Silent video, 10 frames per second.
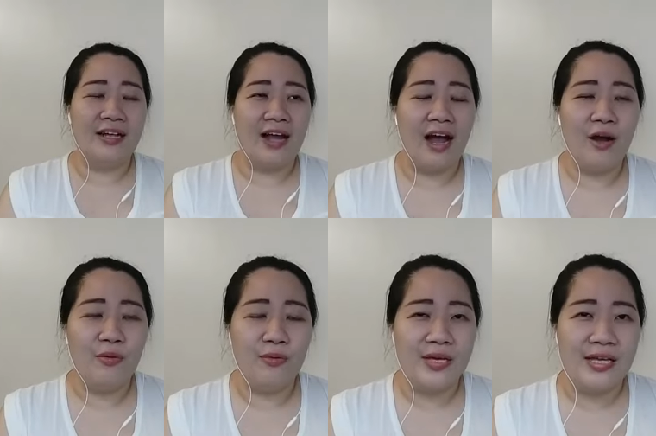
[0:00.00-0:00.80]
how
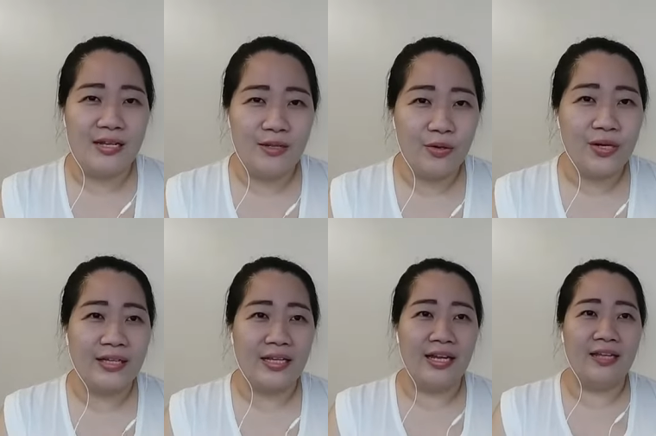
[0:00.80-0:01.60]
we look at
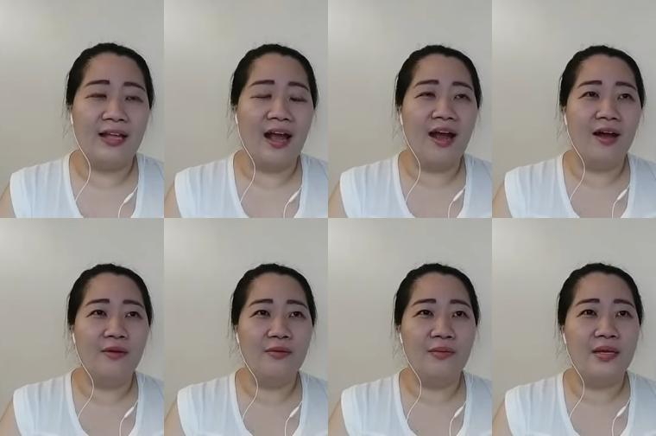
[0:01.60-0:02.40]
it, how
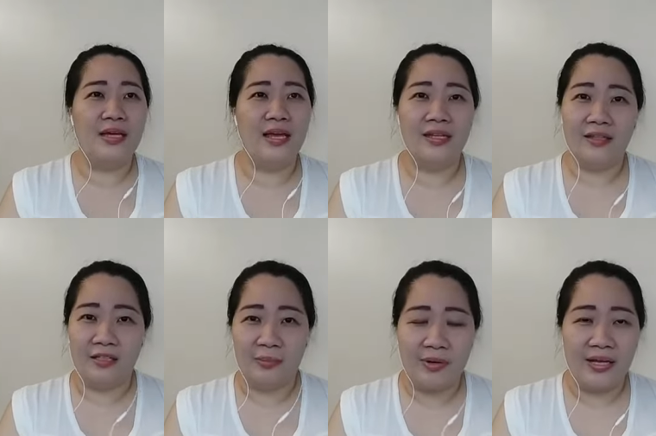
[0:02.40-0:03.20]
we
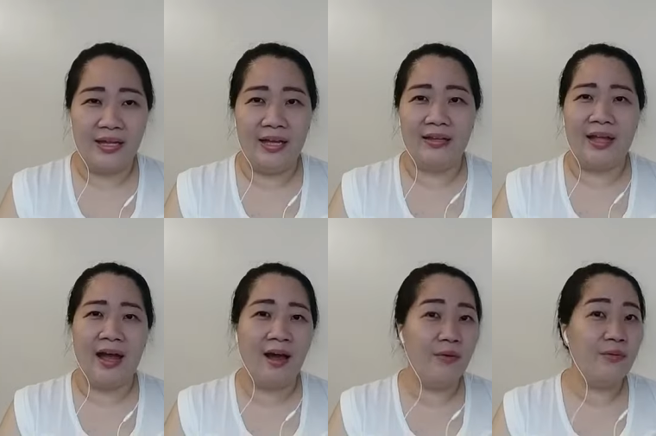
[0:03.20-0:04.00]
interpret it,
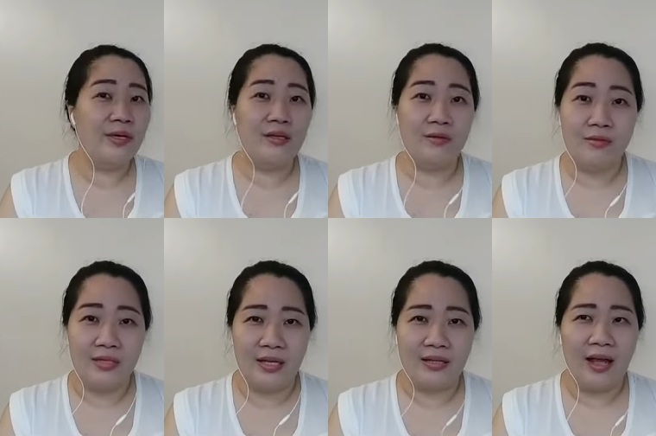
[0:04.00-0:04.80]
how we use
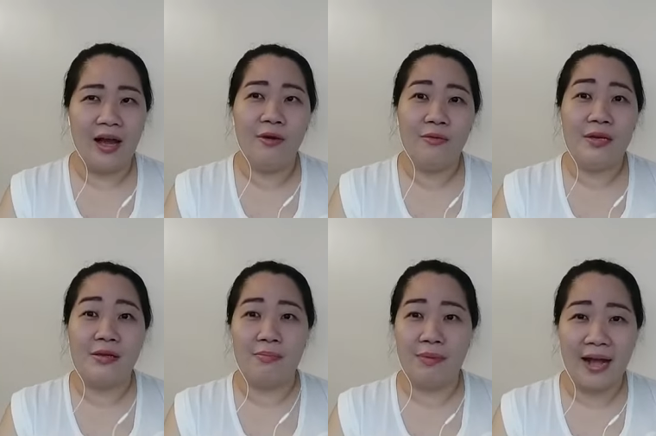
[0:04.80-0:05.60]
it, how we
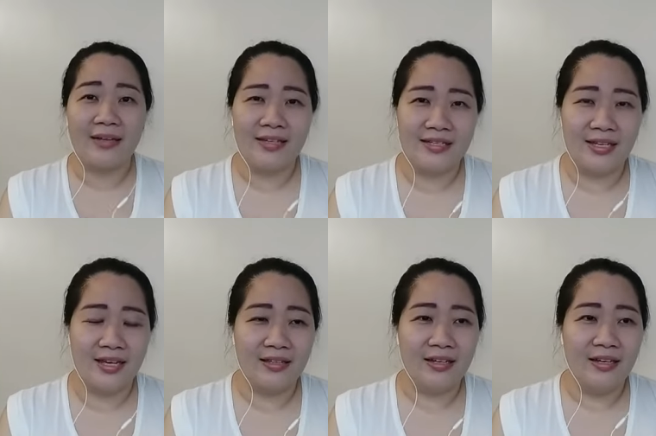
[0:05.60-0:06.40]
practice
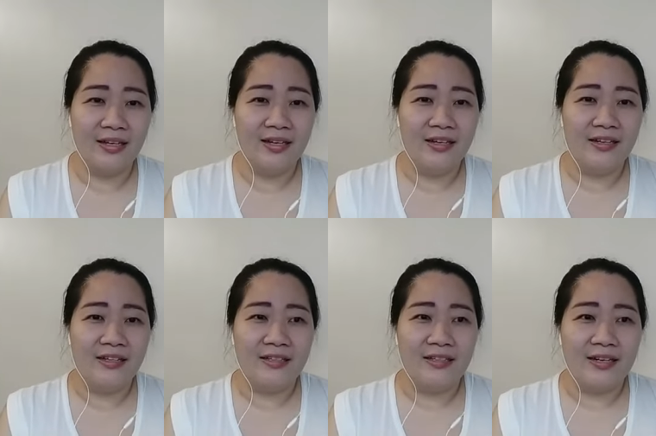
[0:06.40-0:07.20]
it
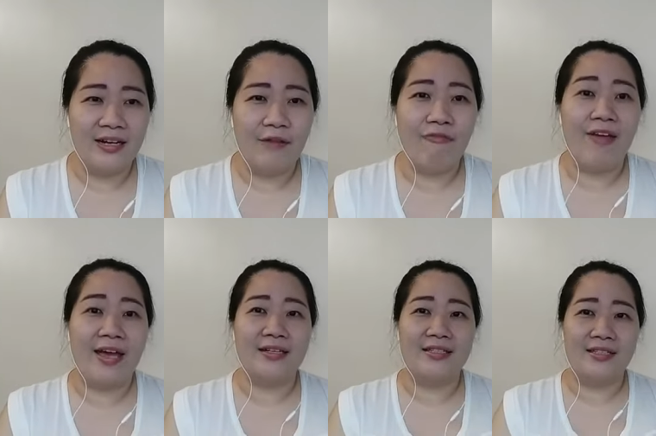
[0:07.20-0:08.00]

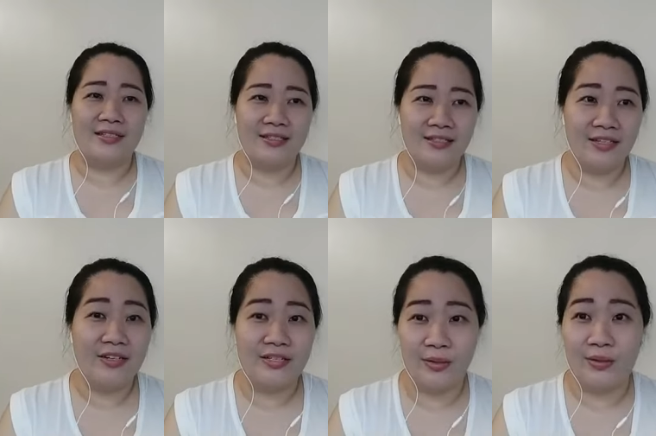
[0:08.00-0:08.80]
affects the
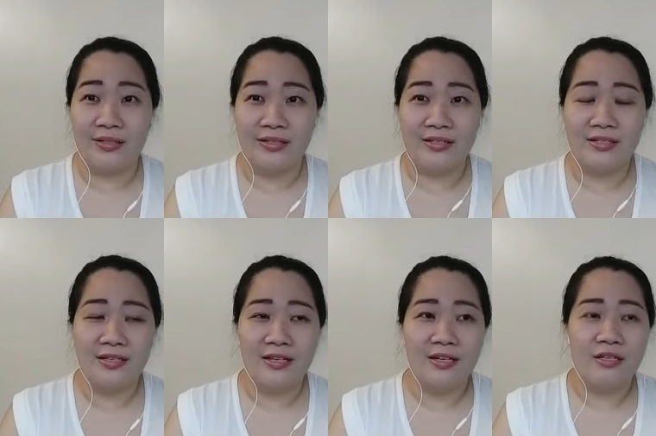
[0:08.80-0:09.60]
results.
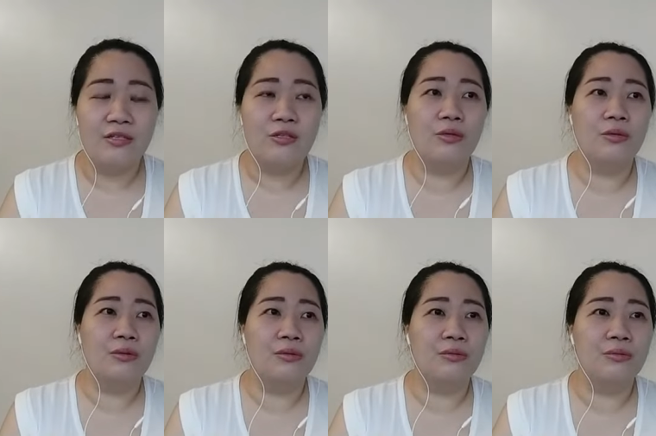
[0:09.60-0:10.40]

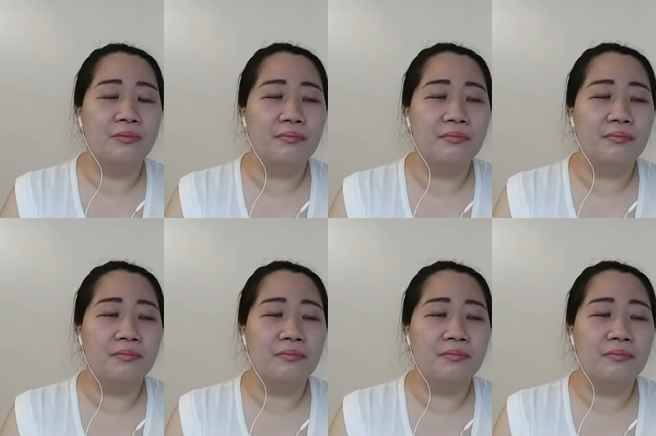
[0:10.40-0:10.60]
So